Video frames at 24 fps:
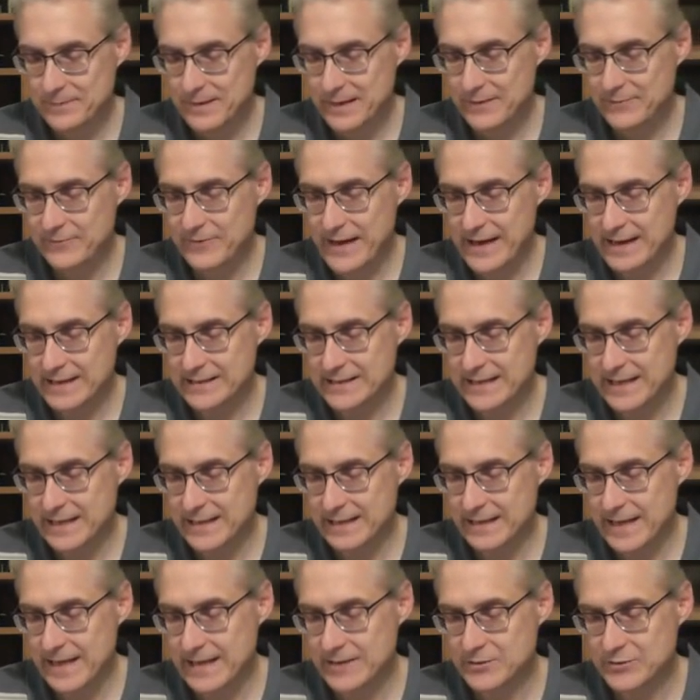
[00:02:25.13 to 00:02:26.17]
In fact,
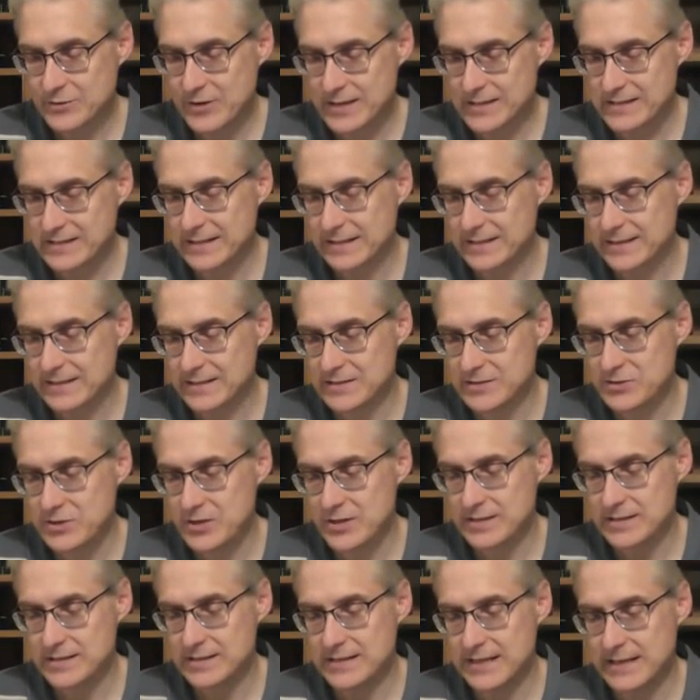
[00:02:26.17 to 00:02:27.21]
I trust that this
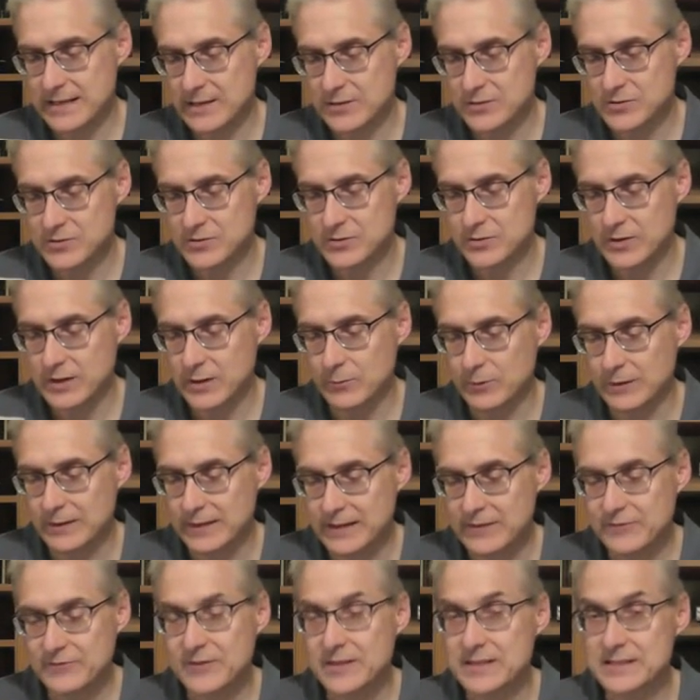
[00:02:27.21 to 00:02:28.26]
Jesus I Know story will
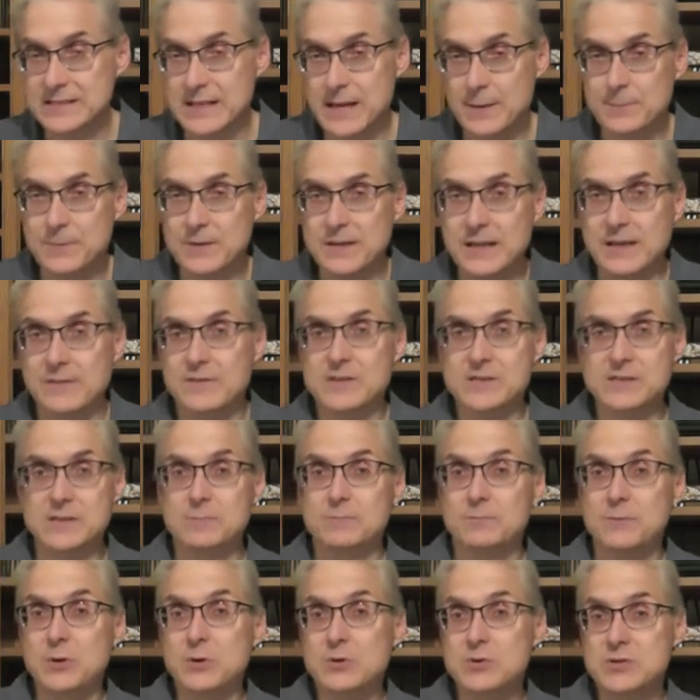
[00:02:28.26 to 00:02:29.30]
lift us up and give us a
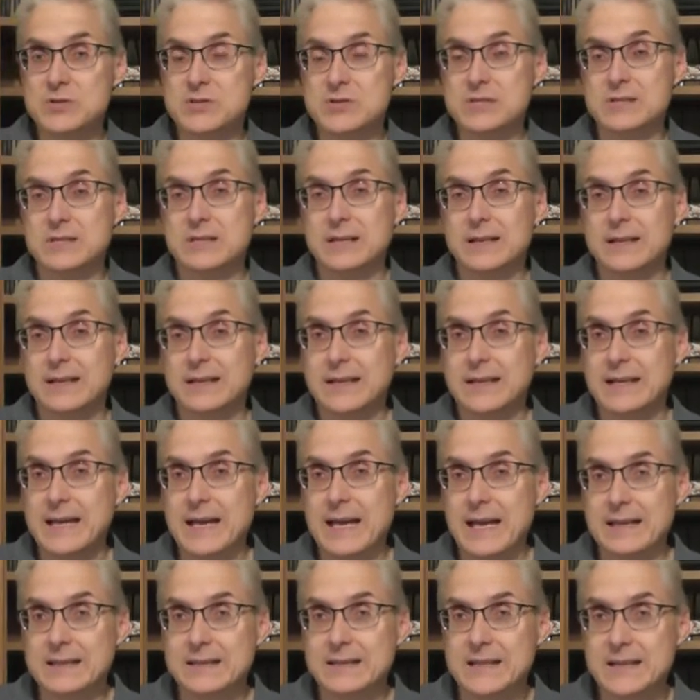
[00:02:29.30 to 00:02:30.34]
boost
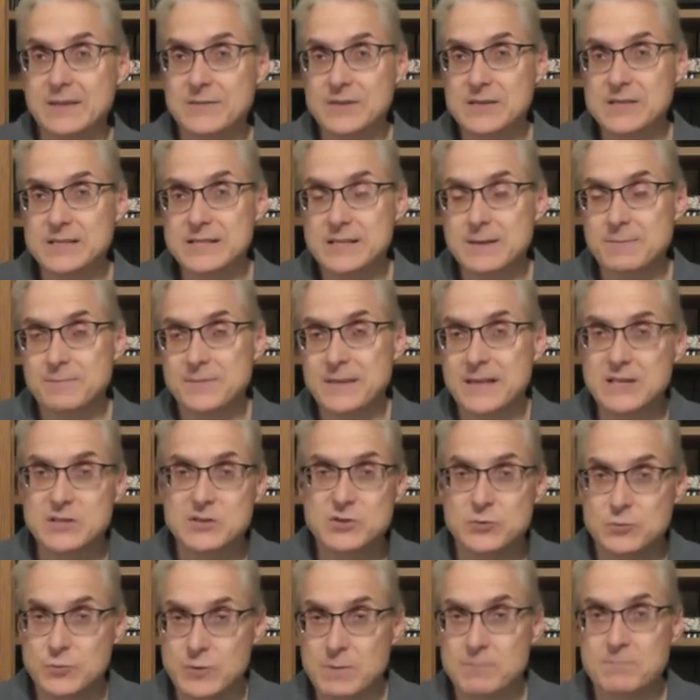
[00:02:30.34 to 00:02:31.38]
and give us something
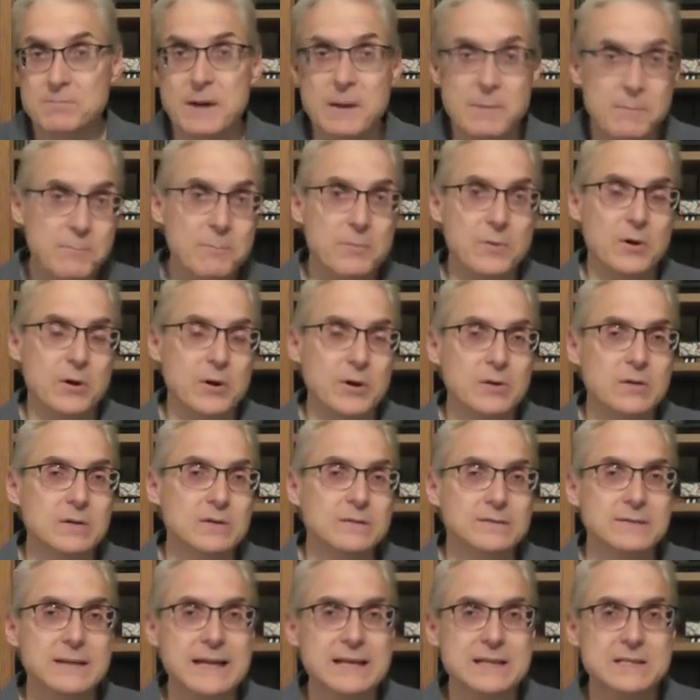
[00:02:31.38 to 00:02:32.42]
to remember
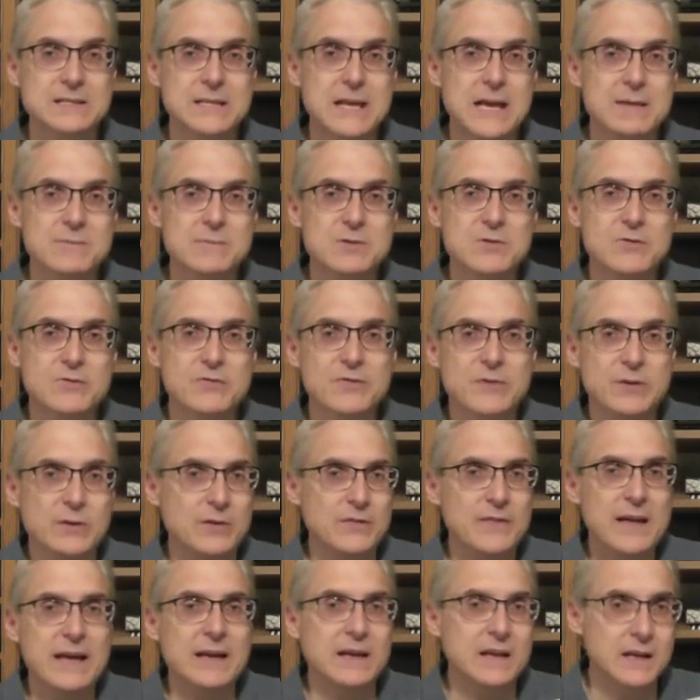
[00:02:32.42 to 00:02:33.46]
next time you feel
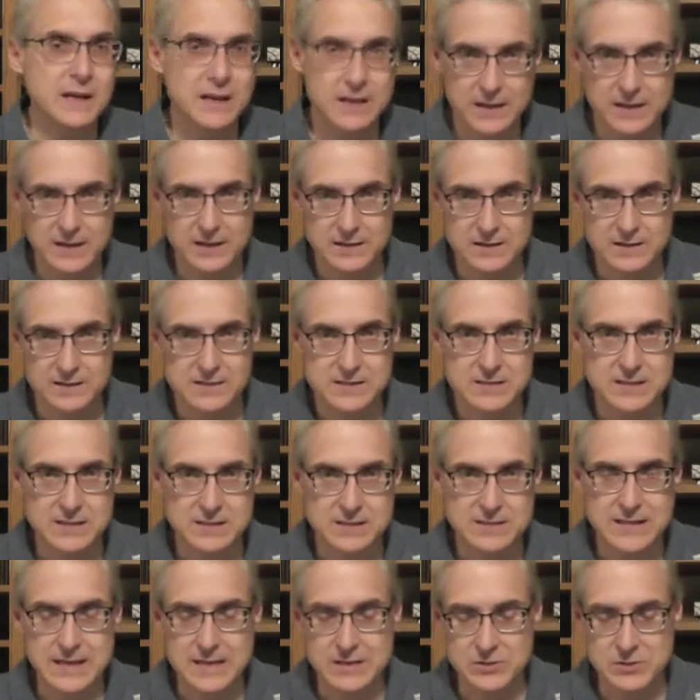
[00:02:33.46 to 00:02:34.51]
that ugh
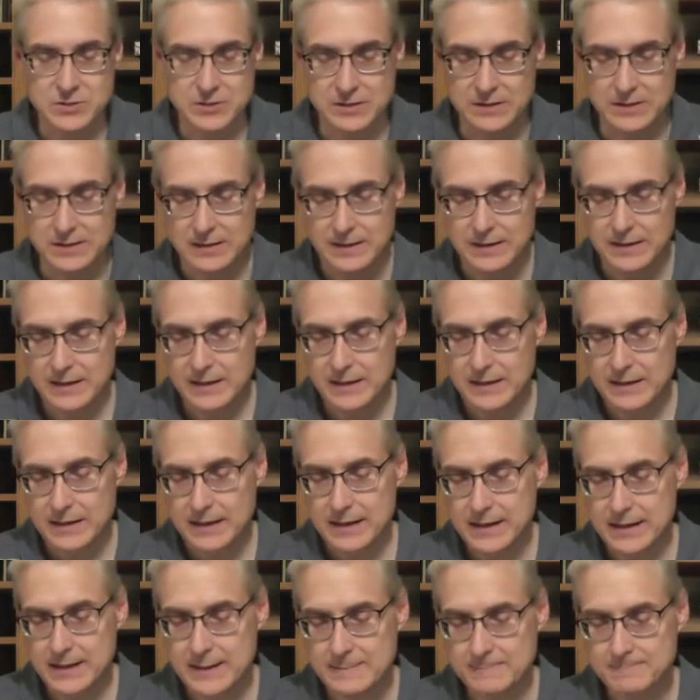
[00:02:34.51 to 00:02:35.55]
sensation.
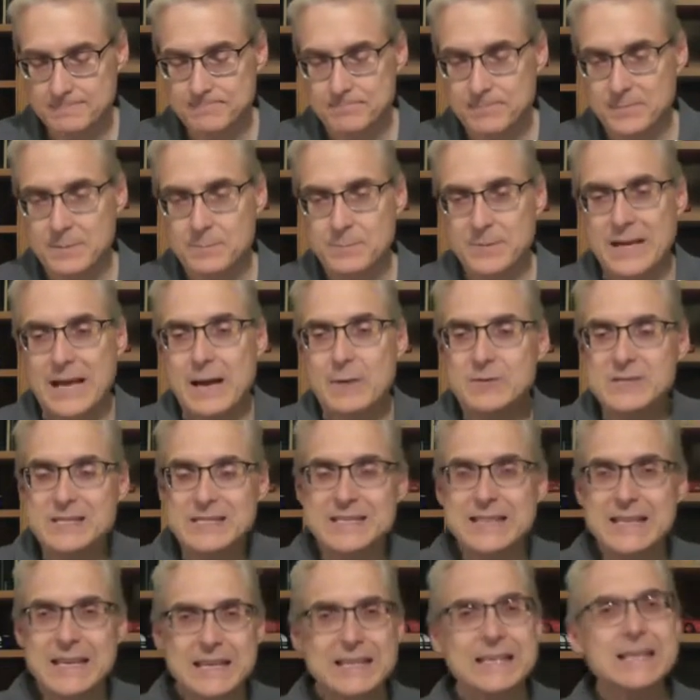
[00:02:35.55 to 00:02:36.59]
But I was
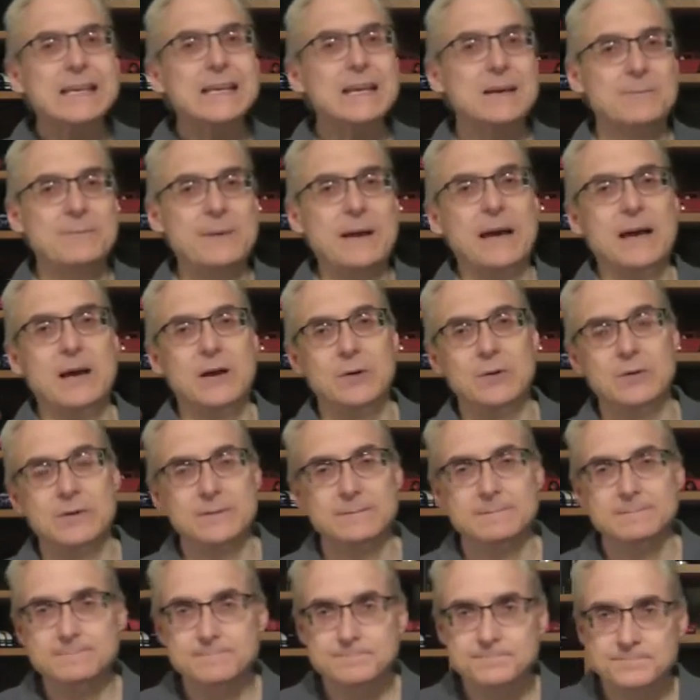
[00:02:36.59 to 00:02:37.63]
thinking about,
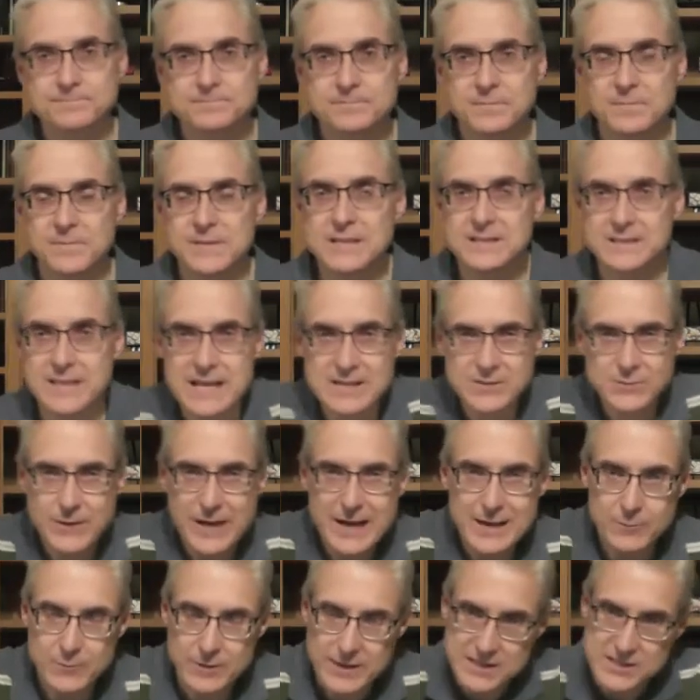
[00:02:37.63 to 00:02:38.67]
that's
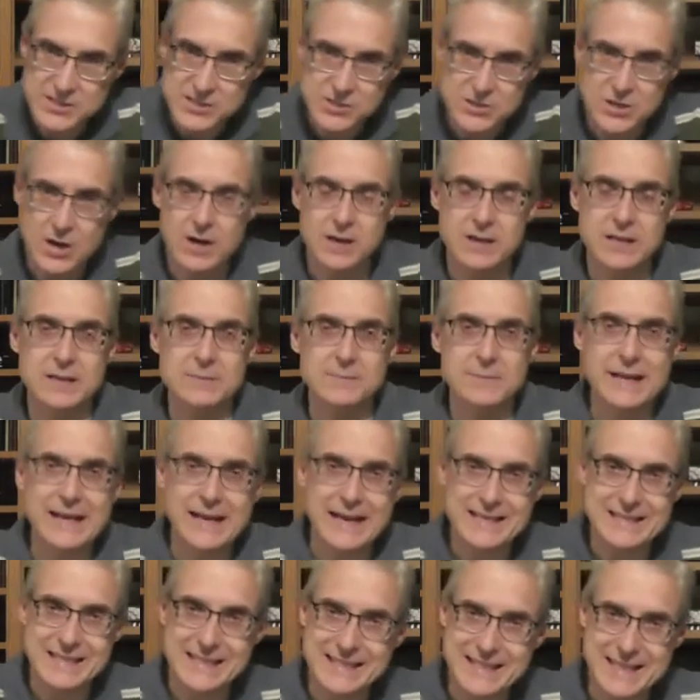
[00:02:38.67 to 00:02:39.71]
kind of where I started, but I
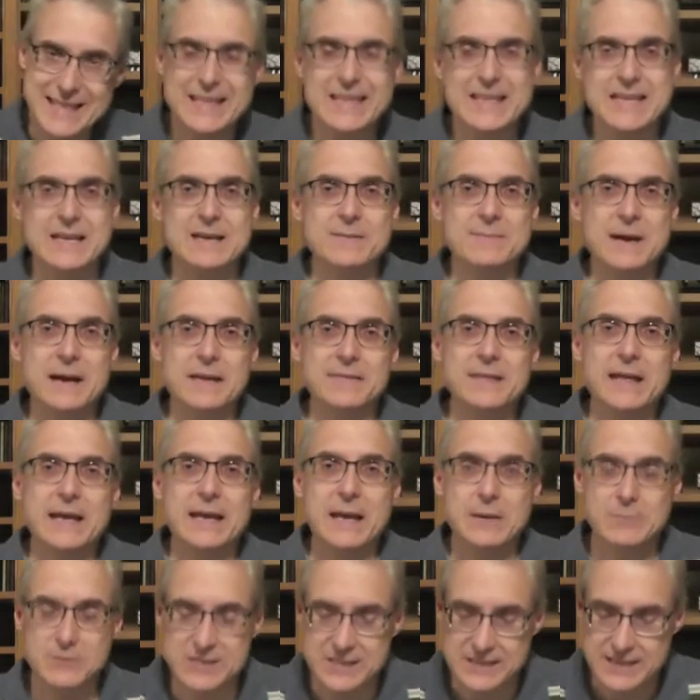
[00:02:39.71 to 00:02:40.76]
got to thinking about that.
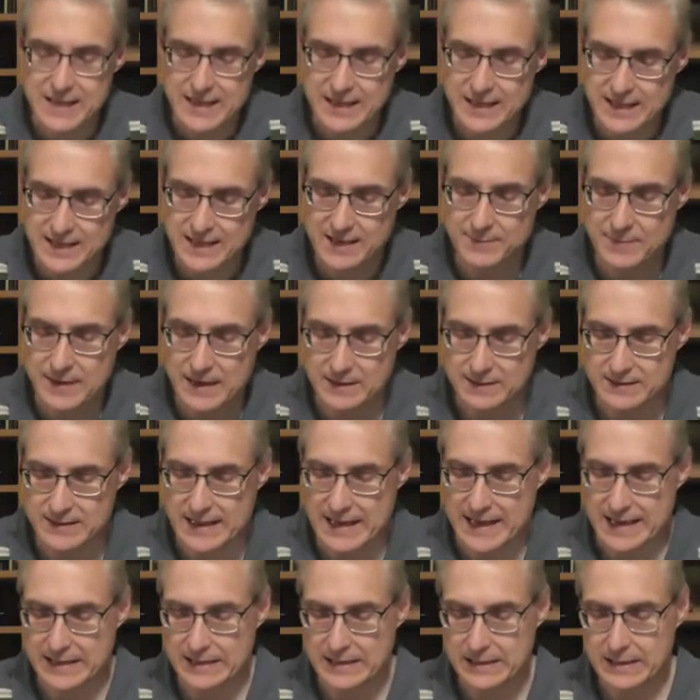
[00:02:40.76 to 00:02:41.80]
I was thinking about
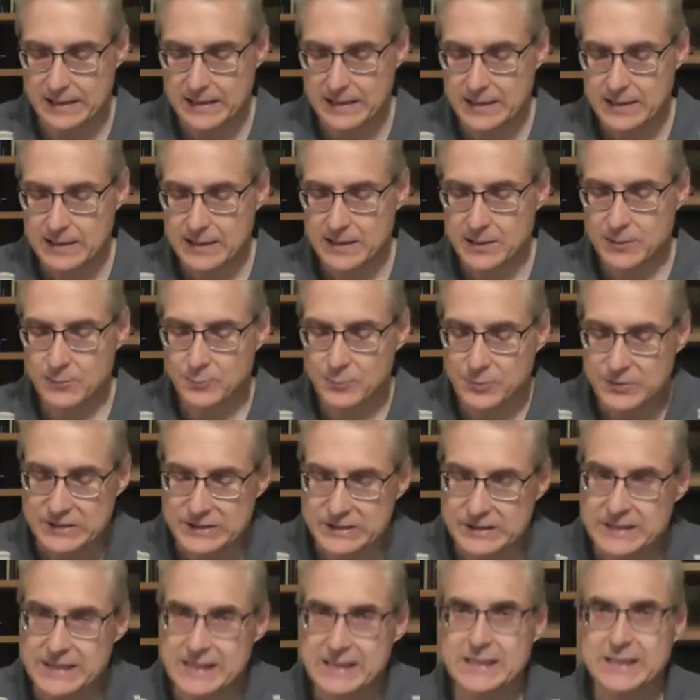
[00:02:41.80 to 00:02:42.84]
that
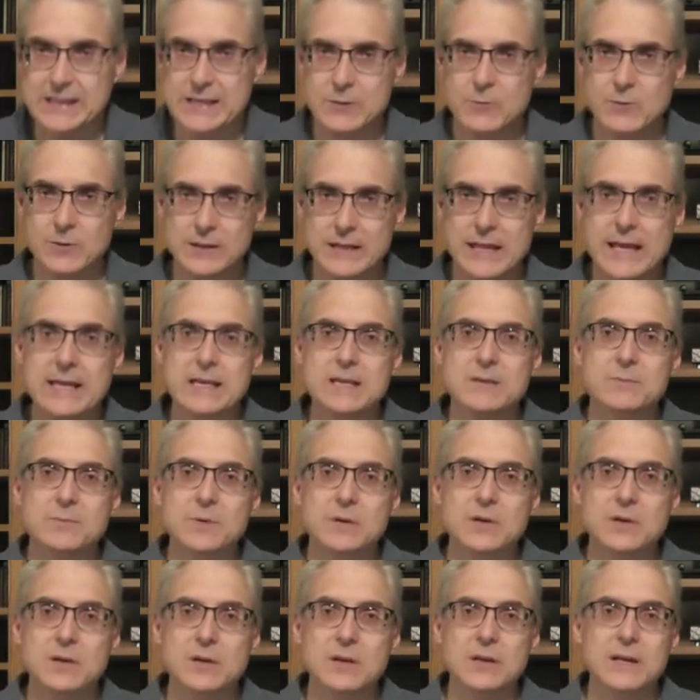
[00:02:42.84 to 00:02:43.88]
completely
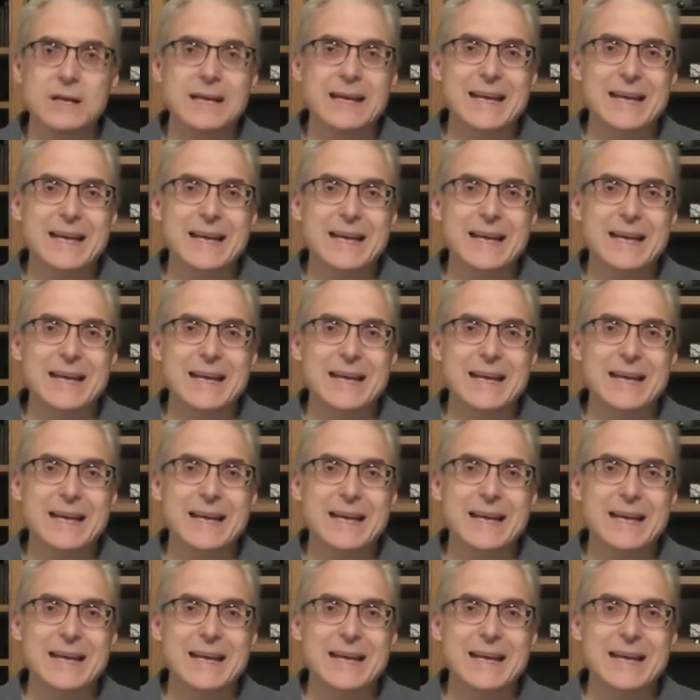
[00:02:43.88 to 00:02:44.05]
relatable,